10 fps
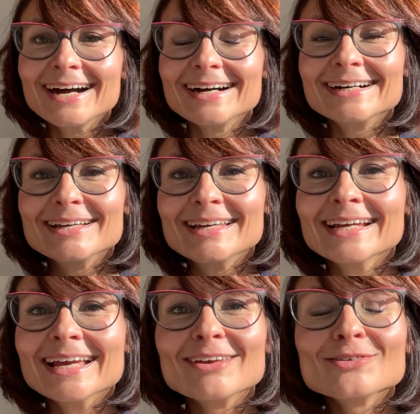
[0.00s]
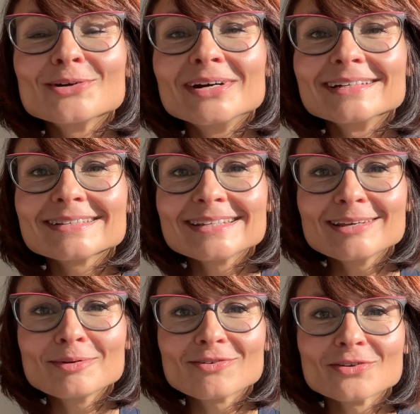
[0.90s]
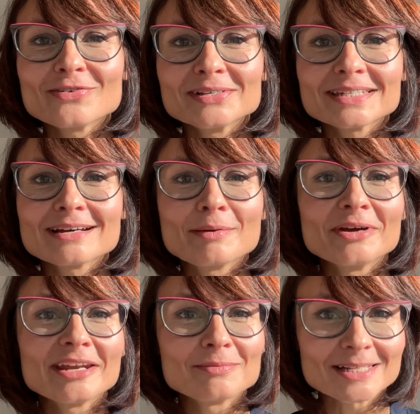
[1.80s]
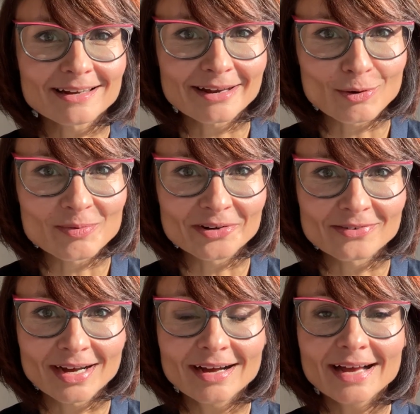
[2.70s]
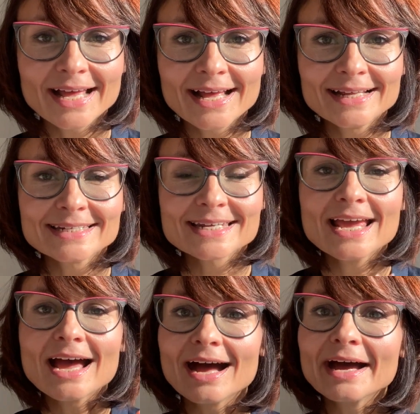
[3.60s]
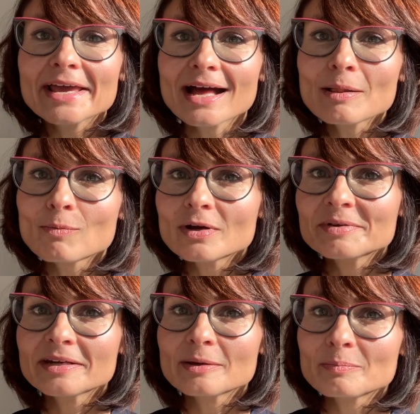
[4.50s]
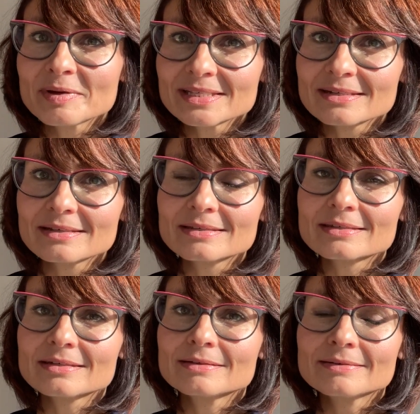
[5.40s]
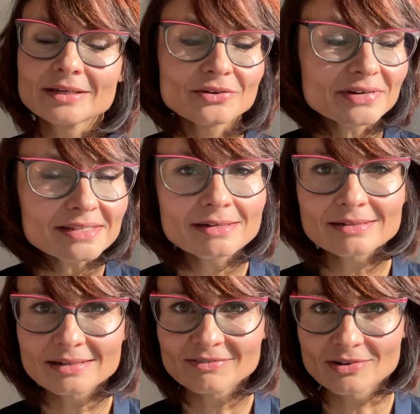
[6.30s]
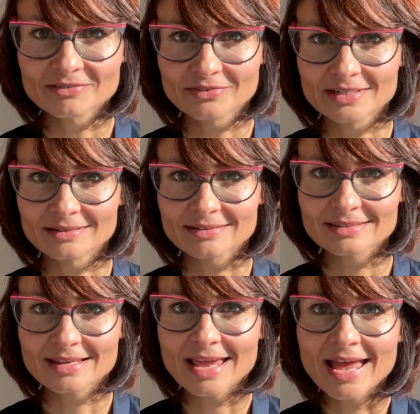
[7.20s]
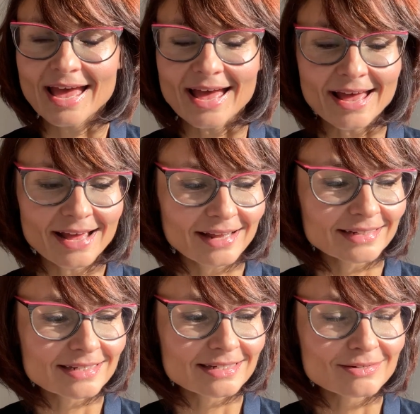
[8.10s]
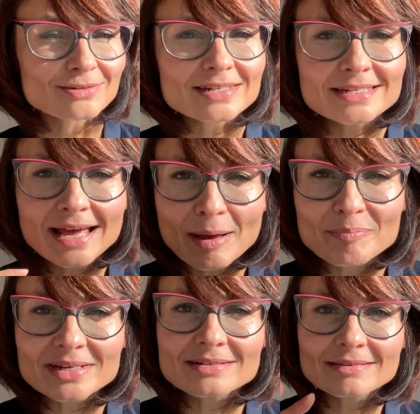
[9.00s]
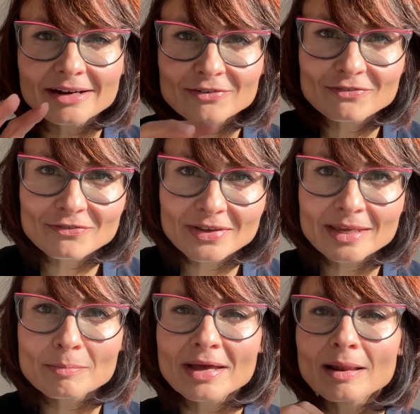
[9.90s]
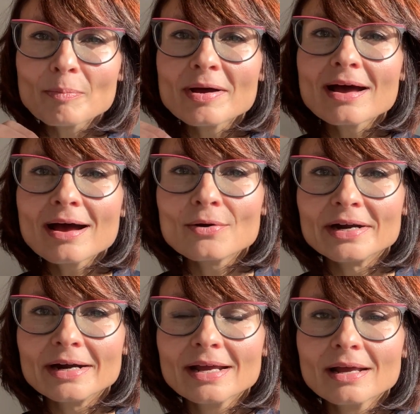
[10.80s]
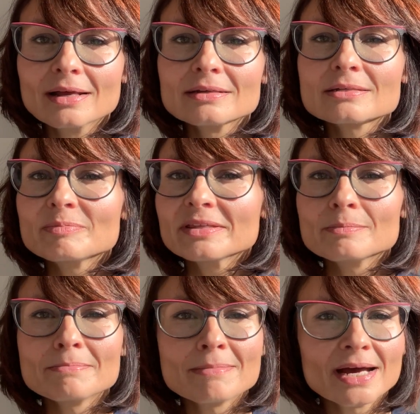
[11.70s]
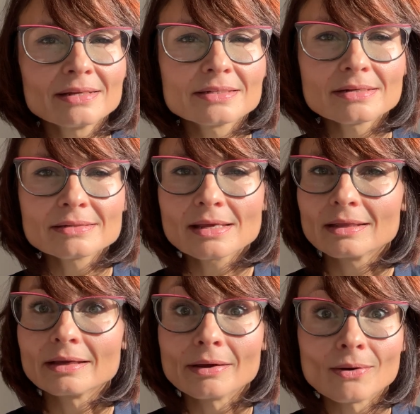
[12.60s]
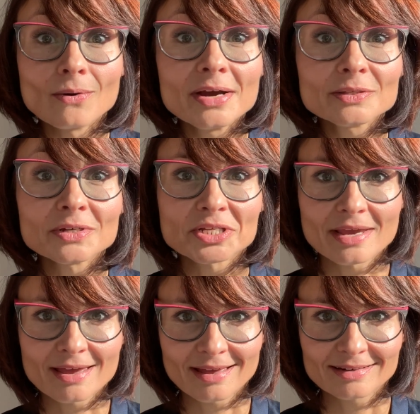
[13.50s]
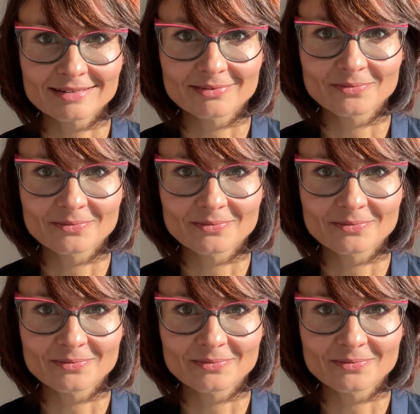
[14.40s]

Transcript: Hi, if you're seeing me for the first time, my name is Alena Huberová, and I help women in business to increase their self-confidence and to tap into their female power to be the managers they always wish they had.